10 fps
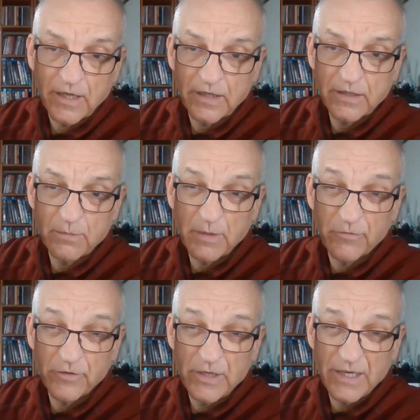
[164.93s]
I had them
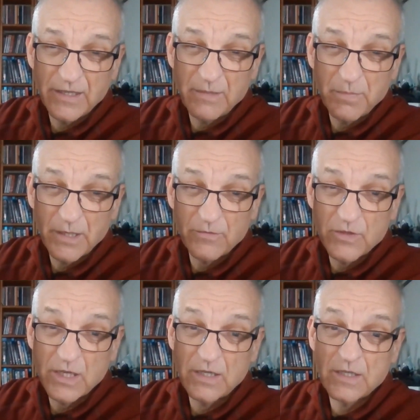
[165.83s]
up for
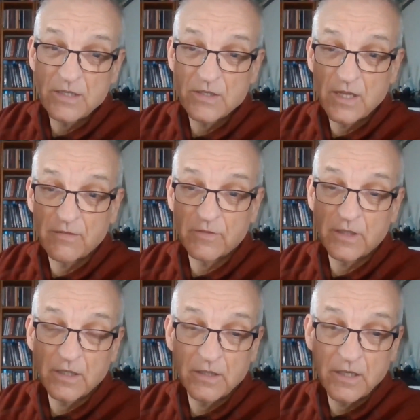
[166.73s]

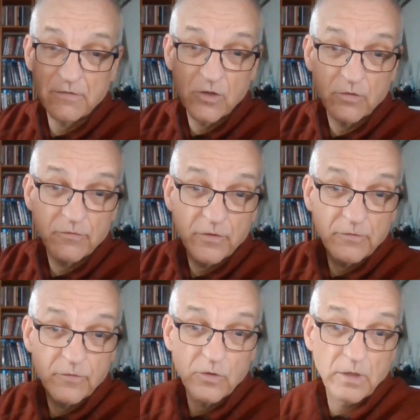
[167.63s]
£9.87 and they have gone for
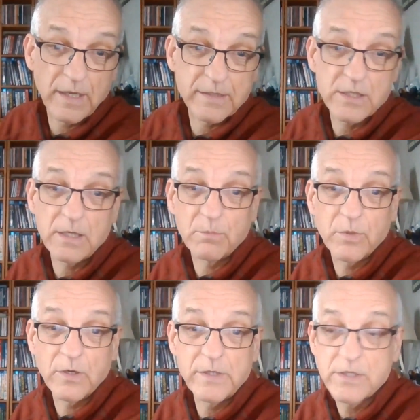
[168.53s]
the full asking
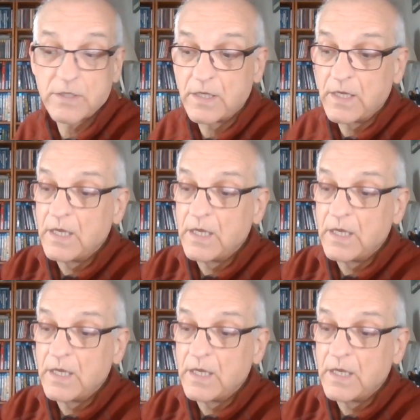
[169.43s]
price.